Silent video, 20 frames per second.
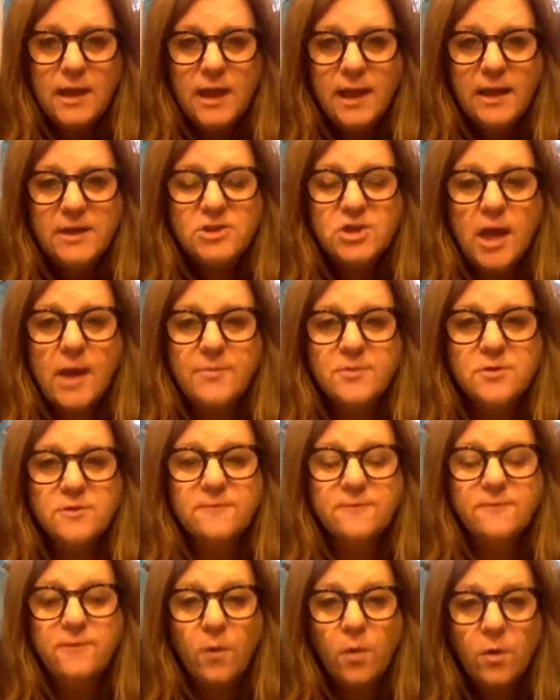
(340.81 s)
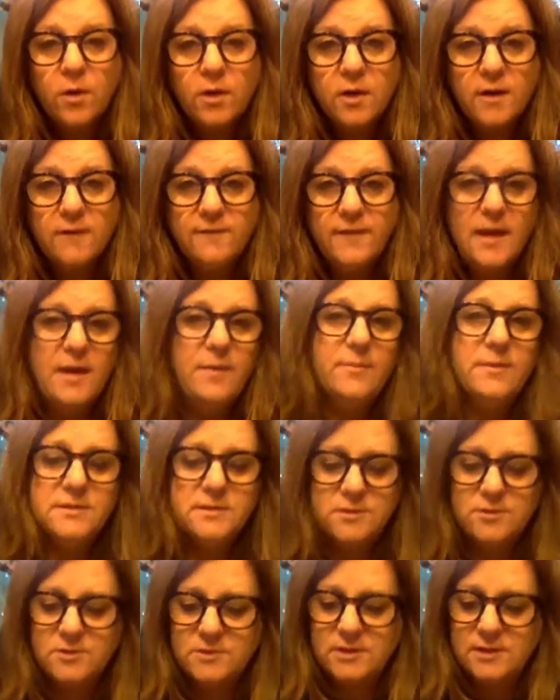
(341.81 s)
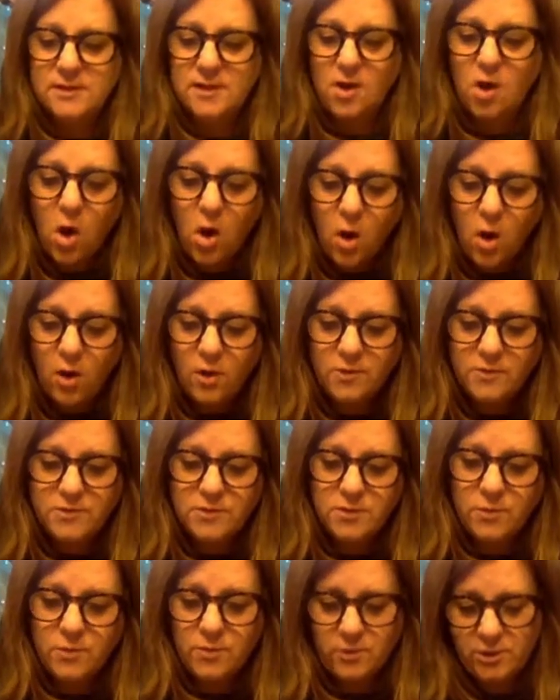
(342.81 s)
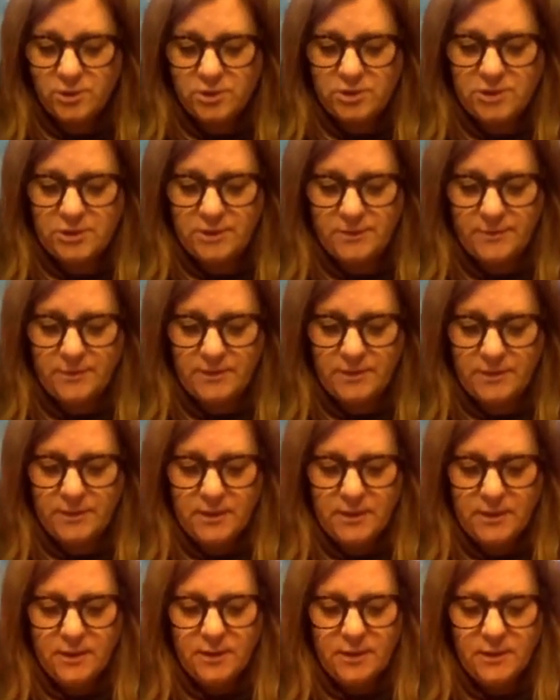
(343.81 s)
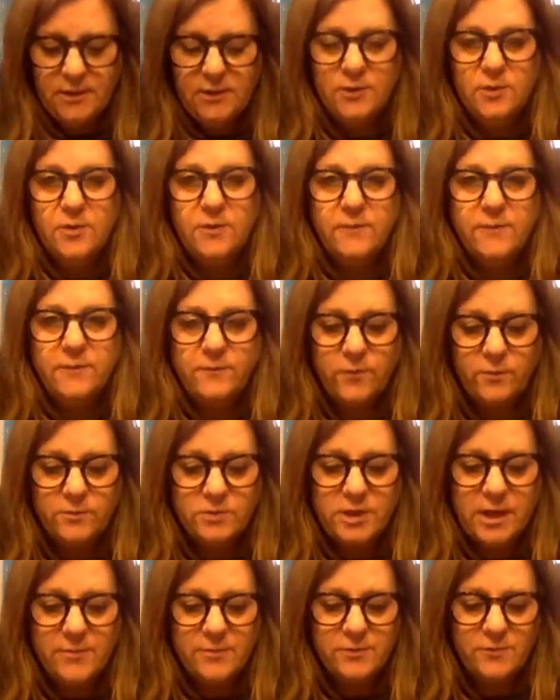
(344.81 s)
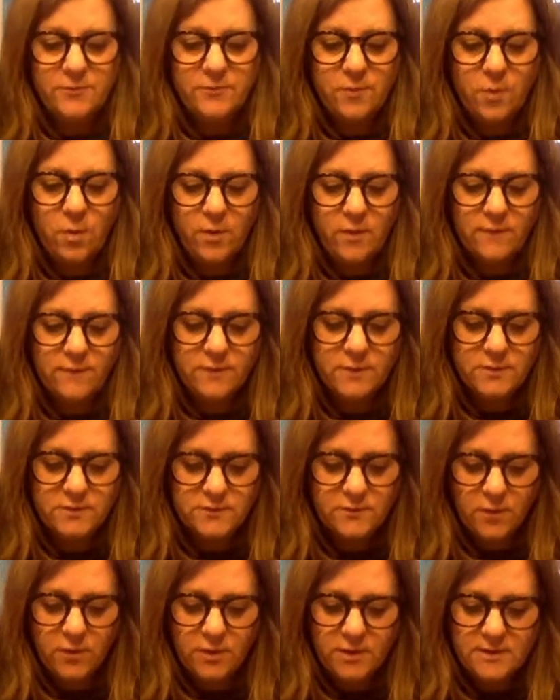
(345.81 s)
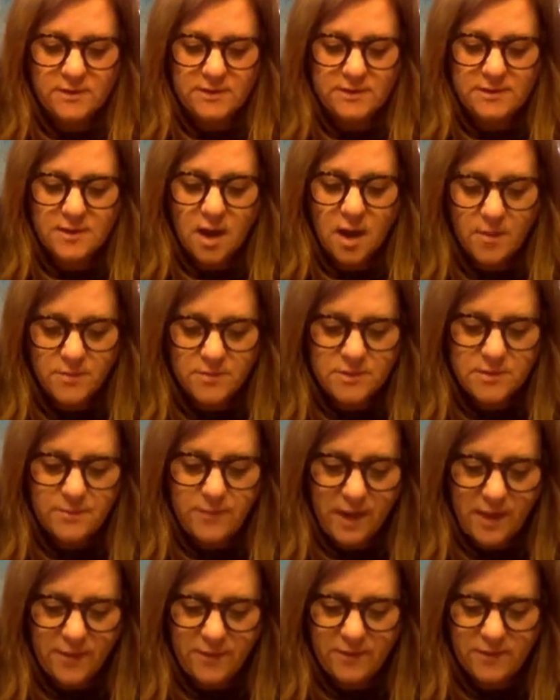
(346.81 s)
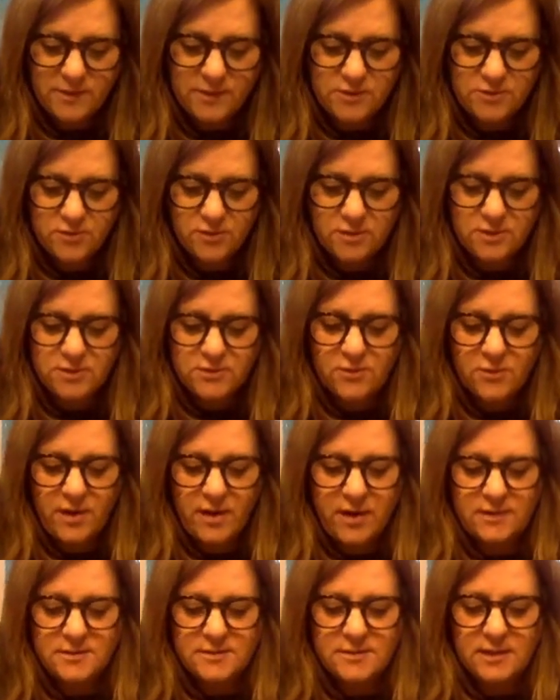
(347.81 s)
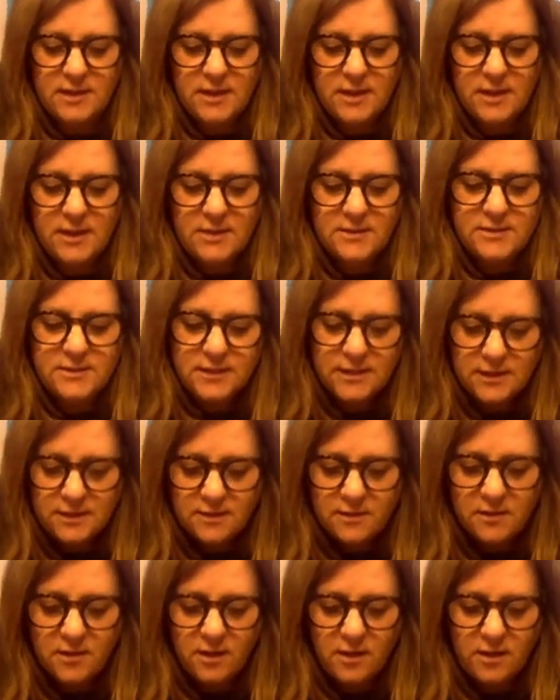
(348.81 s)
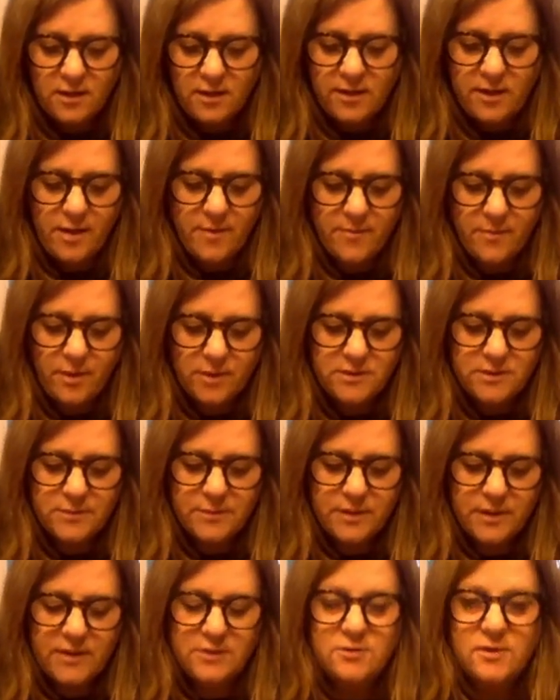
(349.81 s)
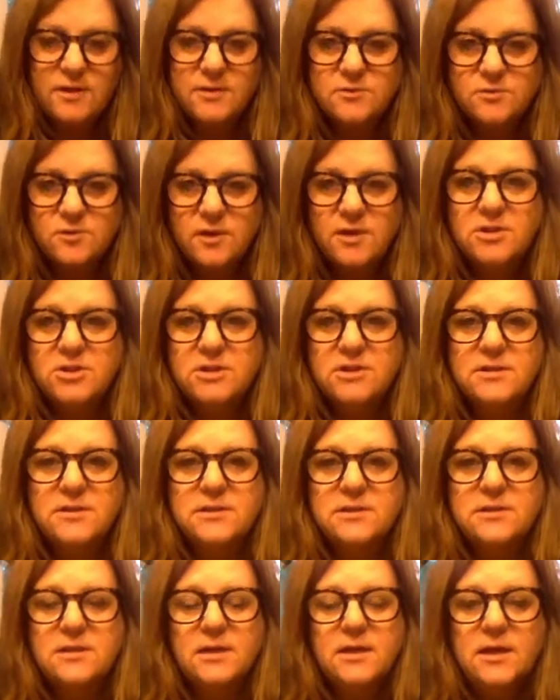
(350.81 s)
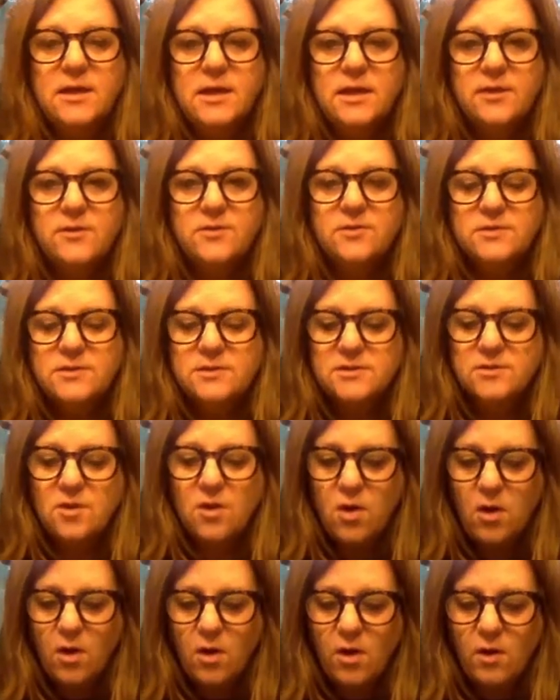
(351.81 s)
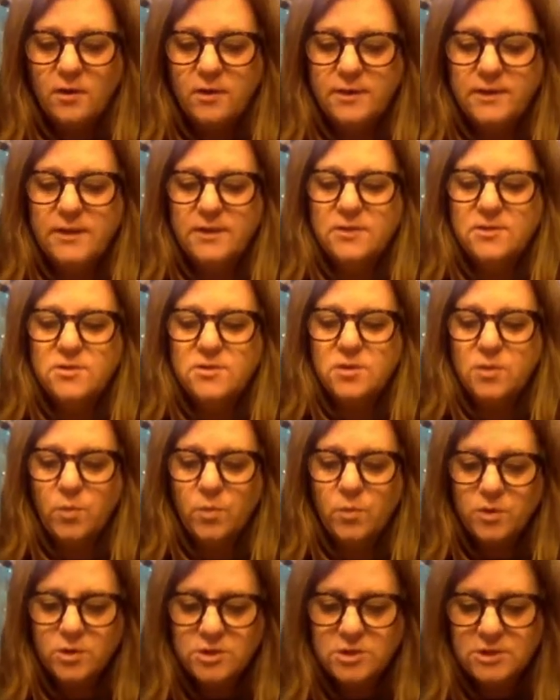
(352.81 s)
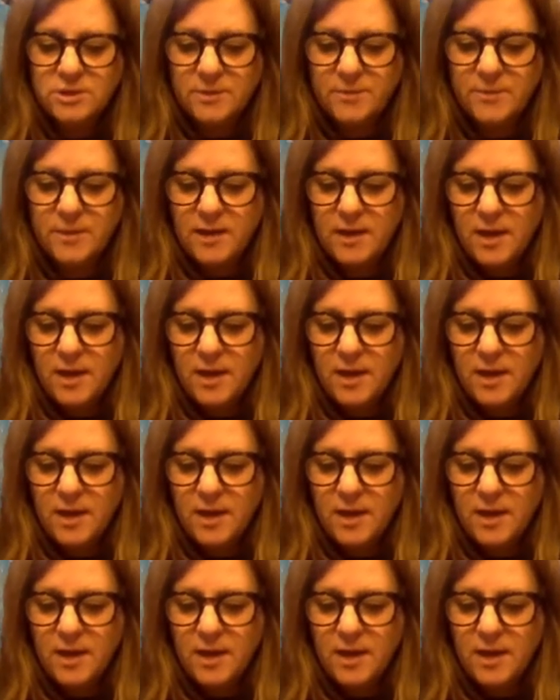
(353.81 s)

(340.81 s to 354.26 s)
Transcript: In chapter 4 of Amos, there's a call to worship. You know, chapter 4, verse 4, it says, "Come to Bethel and transgress, to Gilgal and multiply transgressions." There's this call in to worship.